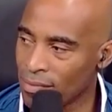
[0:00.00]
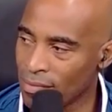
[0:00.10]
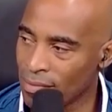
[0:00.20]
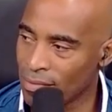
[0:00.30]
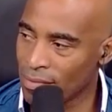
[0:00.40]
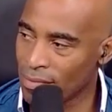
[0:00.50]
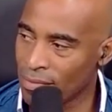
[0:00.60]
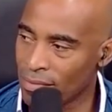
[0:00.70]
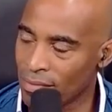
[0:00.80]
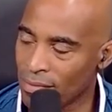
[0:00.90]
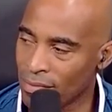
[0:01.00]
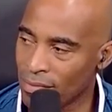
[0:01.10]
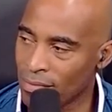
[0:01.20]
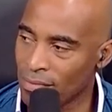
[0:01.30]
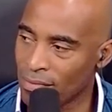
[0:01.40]

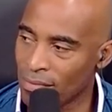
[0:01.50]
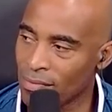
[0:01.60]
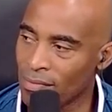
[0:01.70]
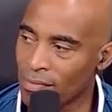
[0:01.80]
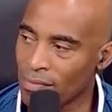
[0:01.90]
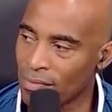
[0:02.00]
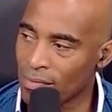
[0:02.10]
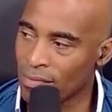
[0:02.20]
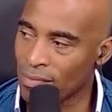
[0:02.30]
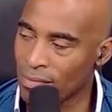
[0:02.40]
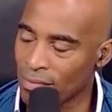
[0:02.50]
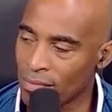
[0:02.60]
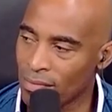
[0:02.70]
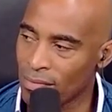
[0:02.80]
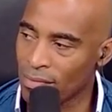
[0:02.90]

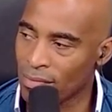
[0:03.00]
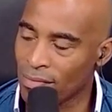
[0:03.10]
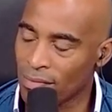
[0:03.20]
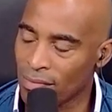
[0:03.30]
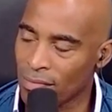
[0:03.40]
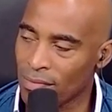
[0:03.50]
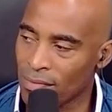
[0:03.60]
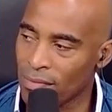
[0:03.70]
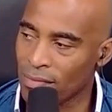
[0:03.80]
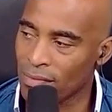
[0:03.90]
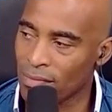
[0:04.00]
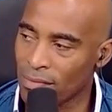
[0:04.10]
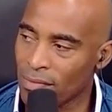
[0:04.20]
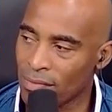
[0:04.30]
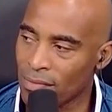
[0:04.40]
[no speech]